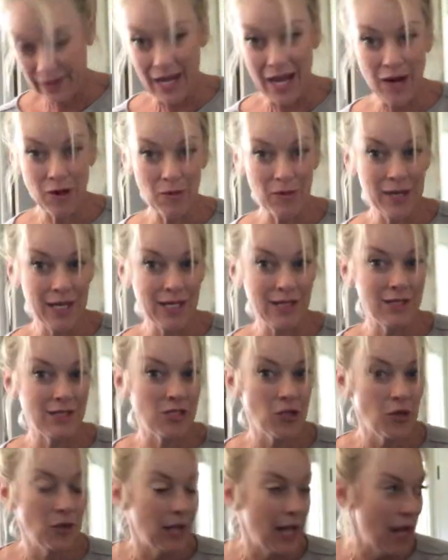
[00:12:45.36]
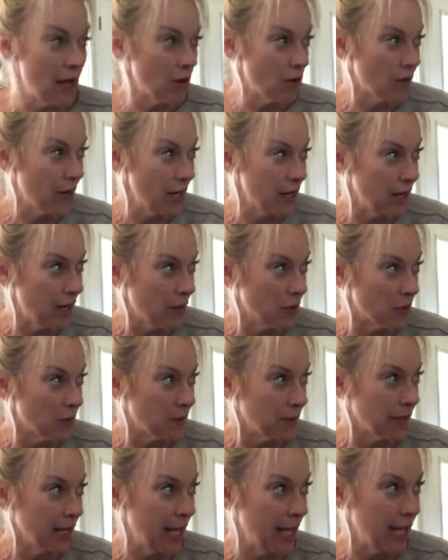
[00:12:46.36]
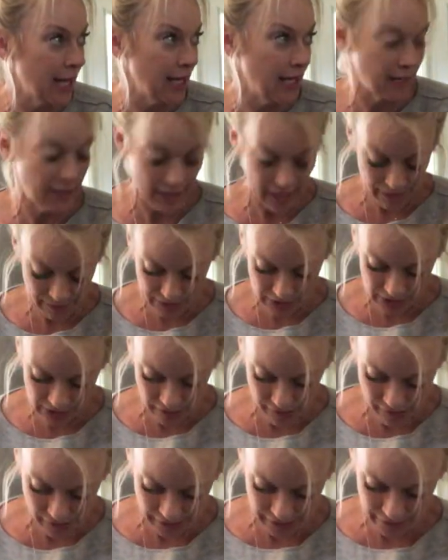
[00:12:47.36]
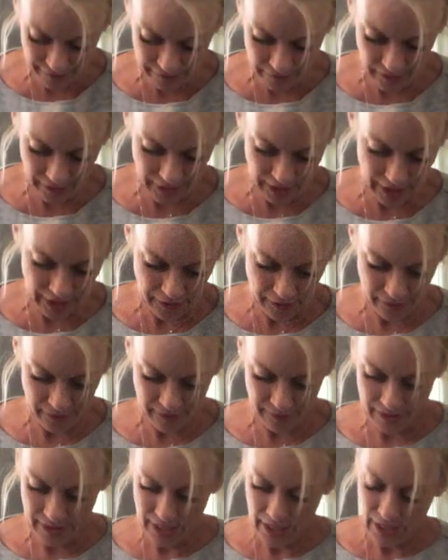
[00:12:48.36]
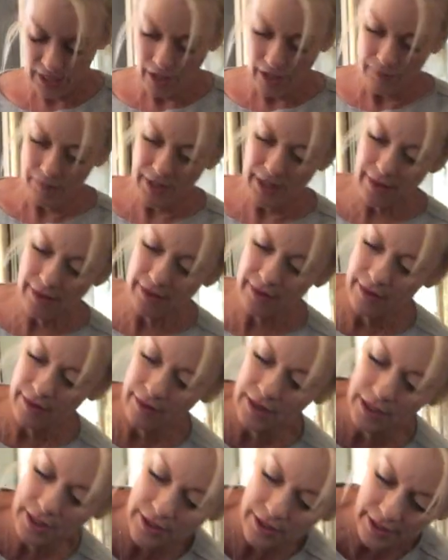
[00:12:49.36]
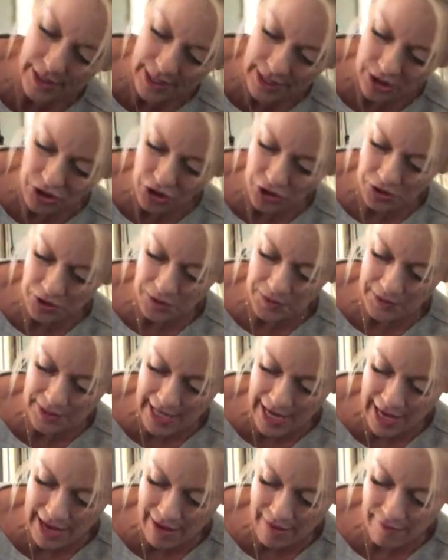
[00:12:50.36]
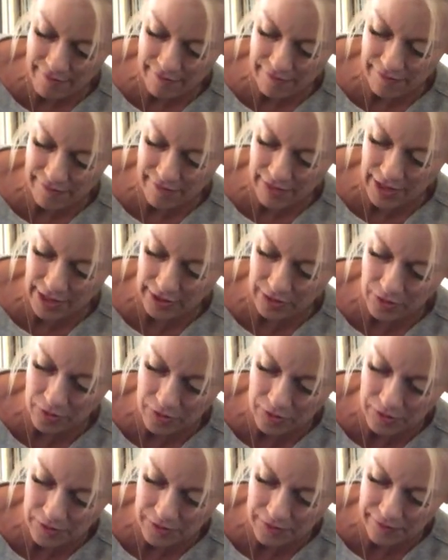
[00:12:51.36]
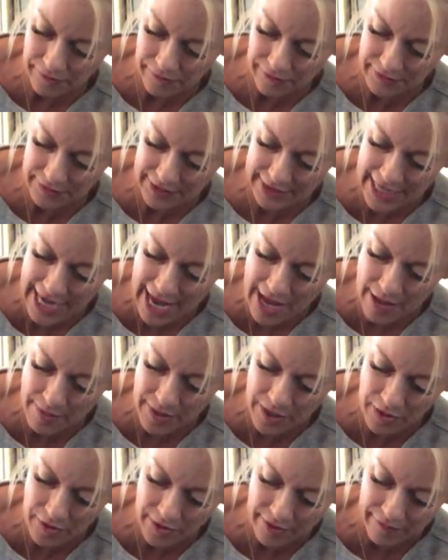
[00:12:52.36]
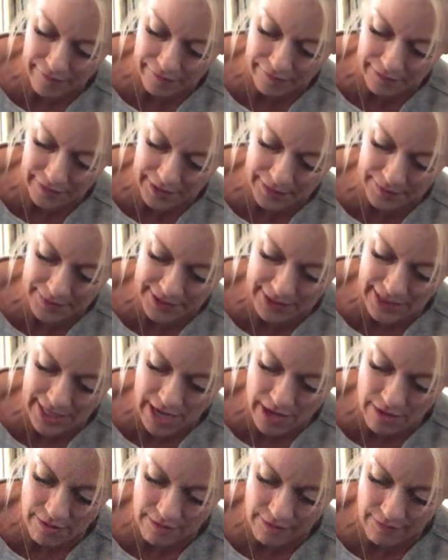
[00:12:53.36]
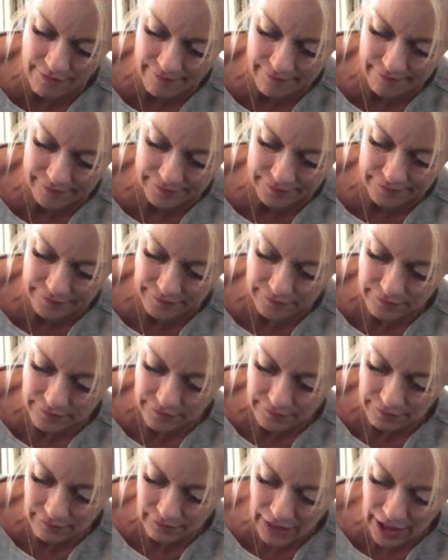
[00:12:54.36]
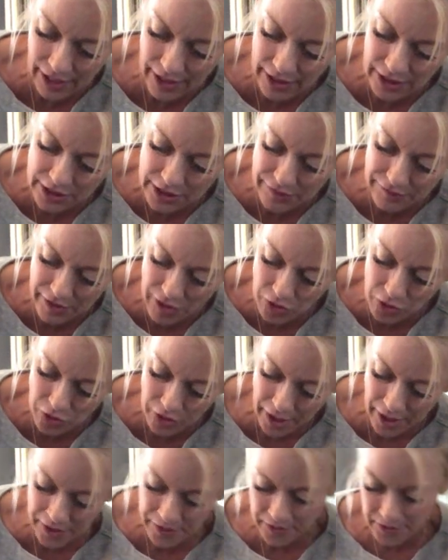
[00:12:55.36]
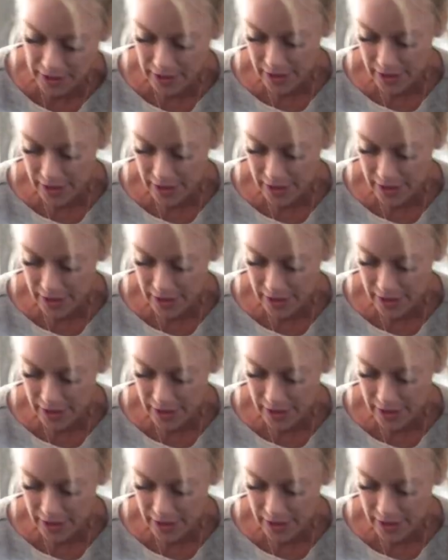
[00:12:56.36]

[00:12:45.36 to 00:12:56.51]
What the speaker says: They are being so loud right now, they're playing. I'm sorry if you can hear them. But these shoes have a little tab here that flips down, and it's Velcro.